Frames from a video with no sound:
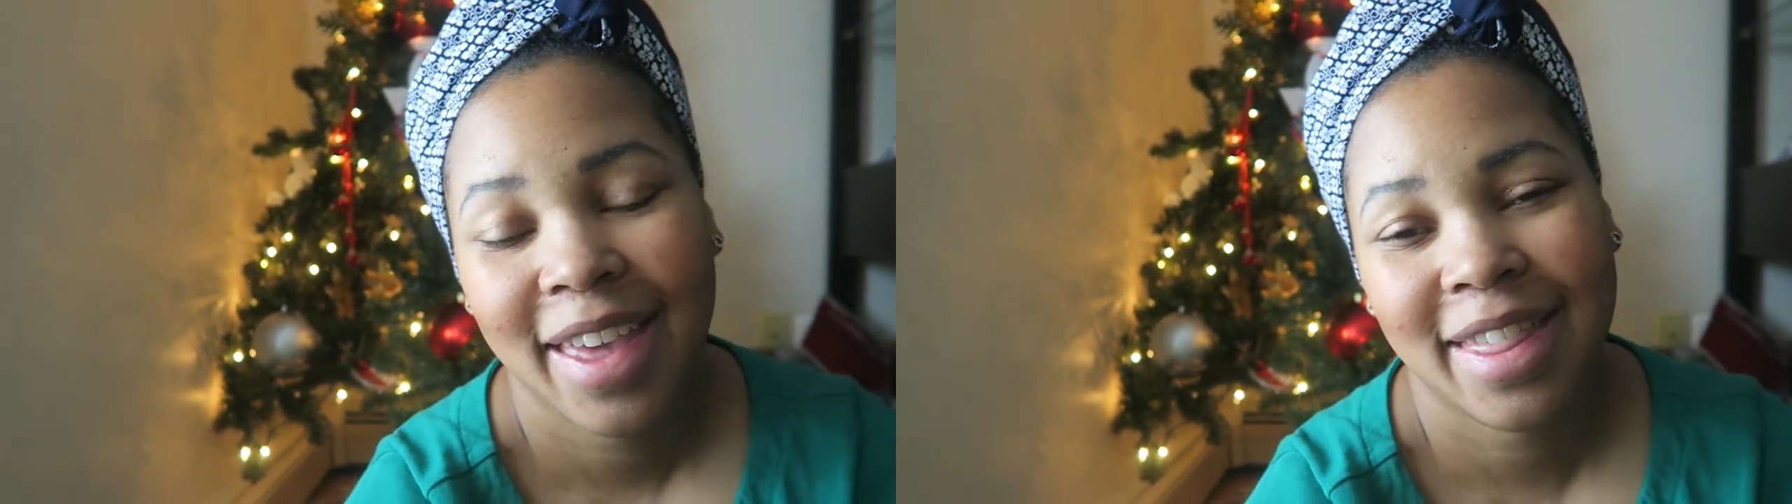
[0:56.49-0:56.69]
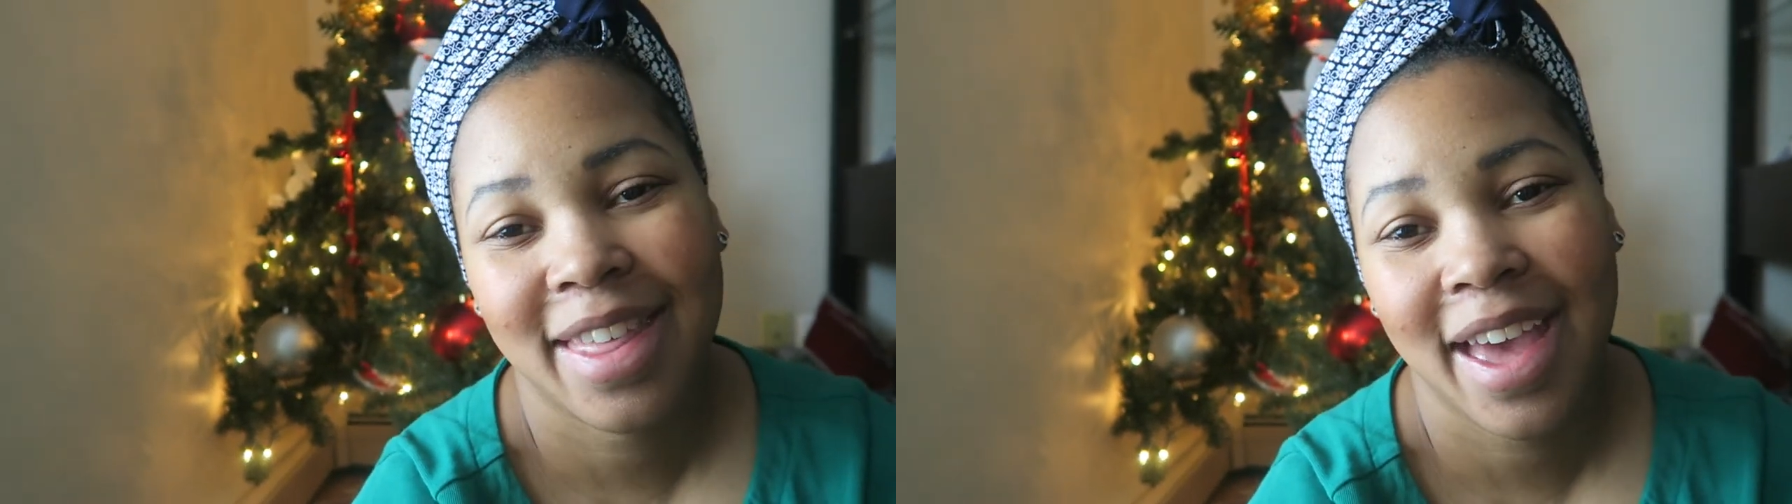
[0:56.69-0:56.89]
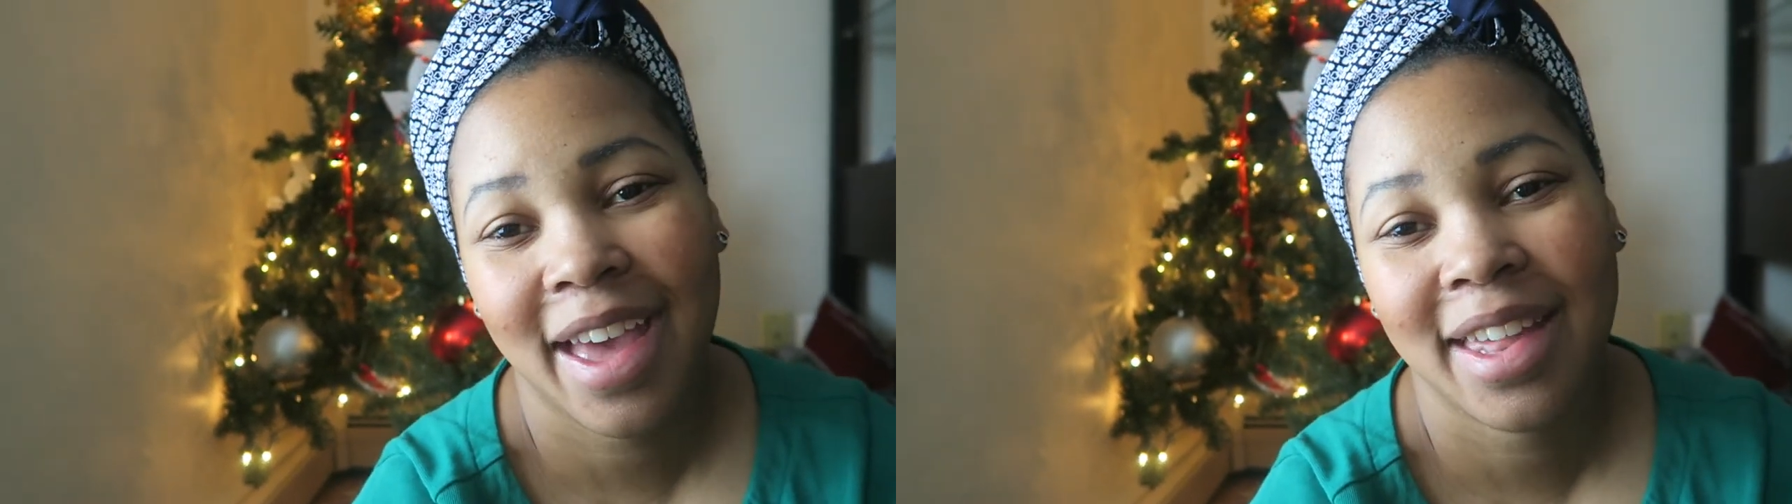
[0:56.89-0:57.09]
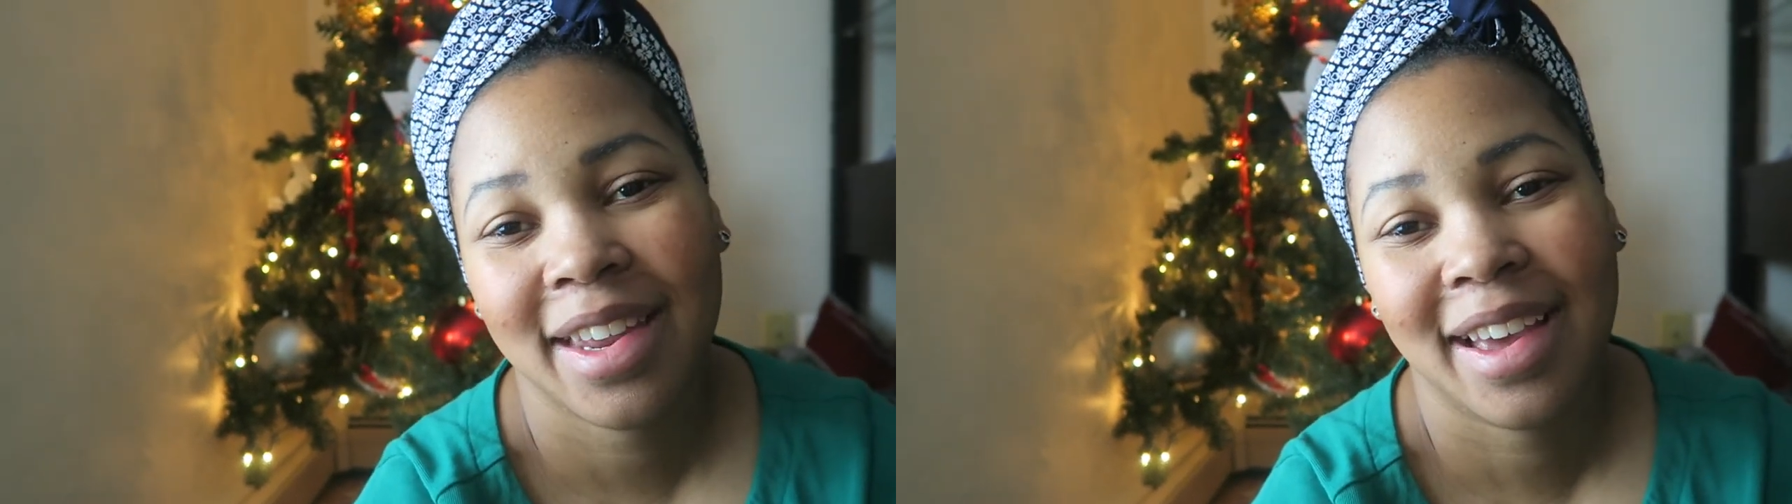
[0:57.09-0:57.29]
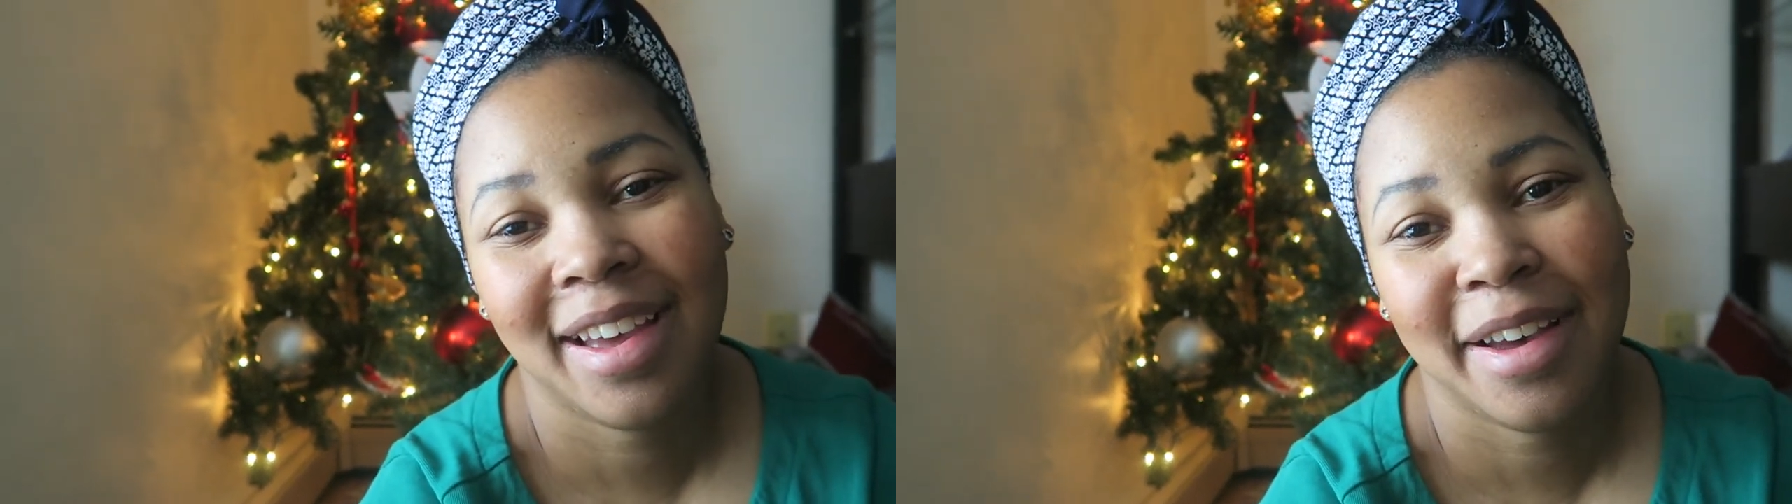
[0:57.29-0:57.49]
that
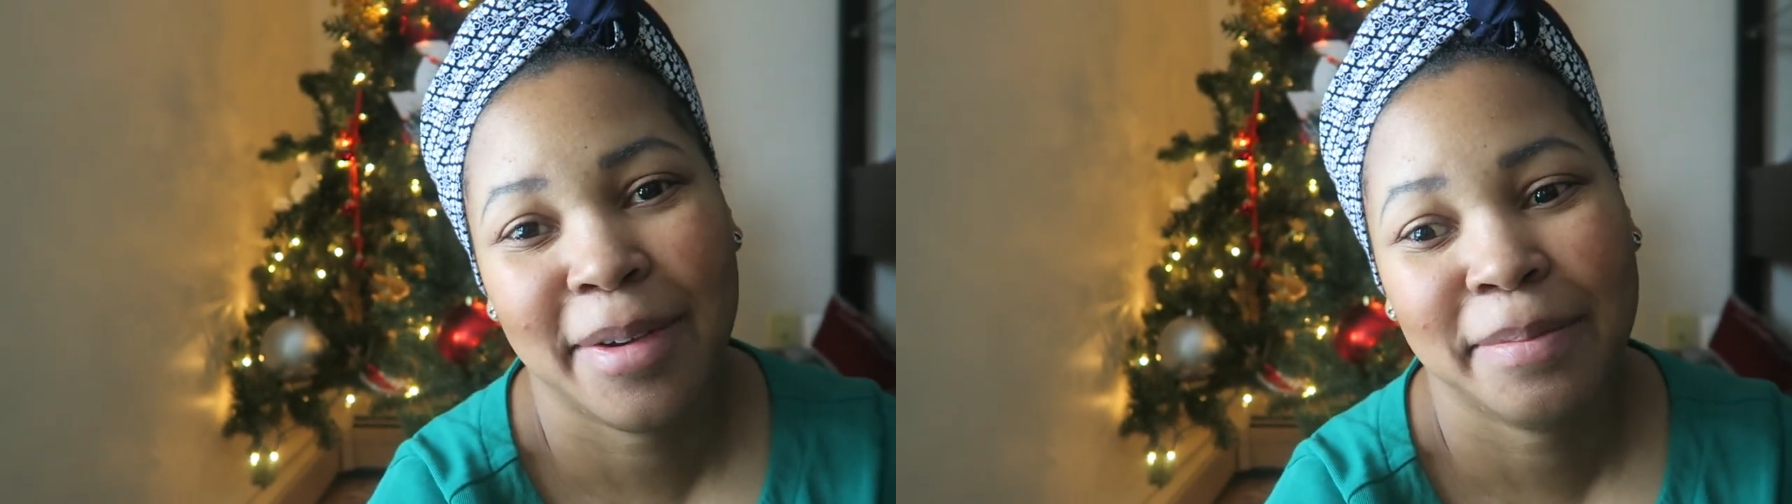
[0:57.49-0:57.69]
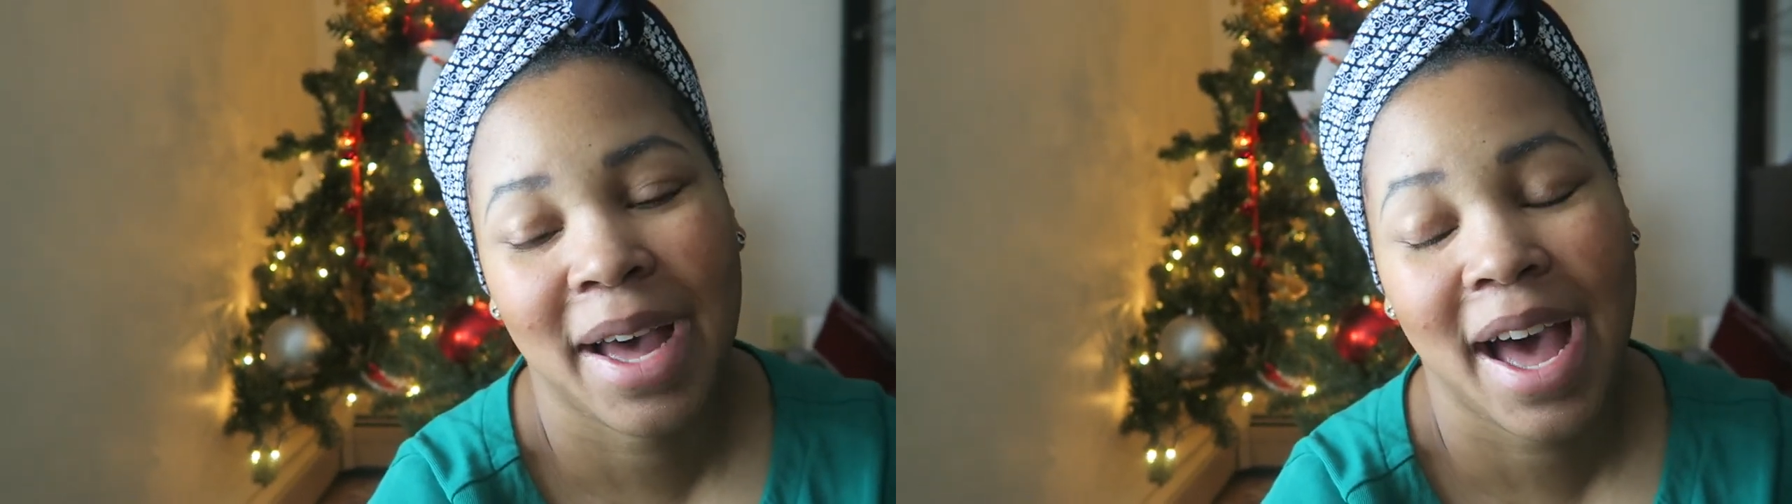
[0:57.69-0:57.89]
um,